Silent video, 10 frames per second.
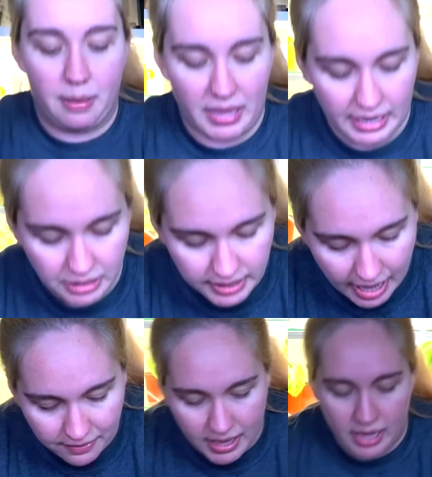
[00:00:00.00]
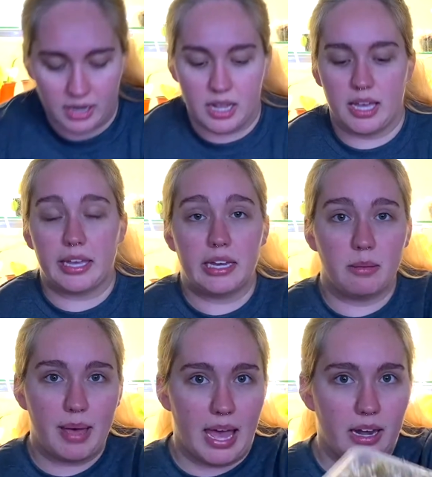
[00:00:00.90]
I just have it in a
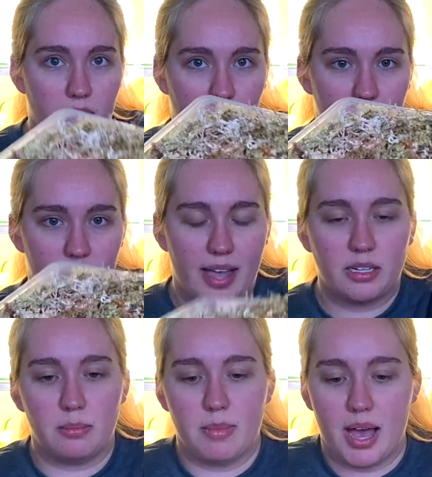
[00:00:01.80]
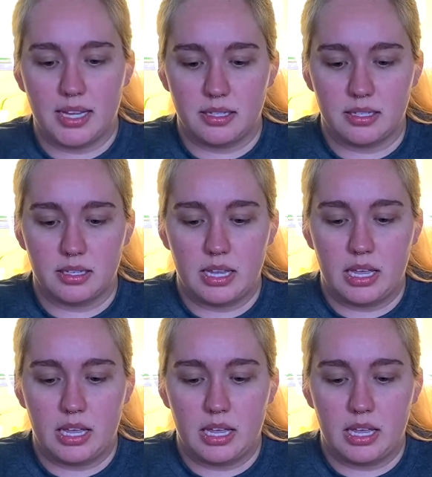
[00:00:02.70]
bed of sphagnum moss,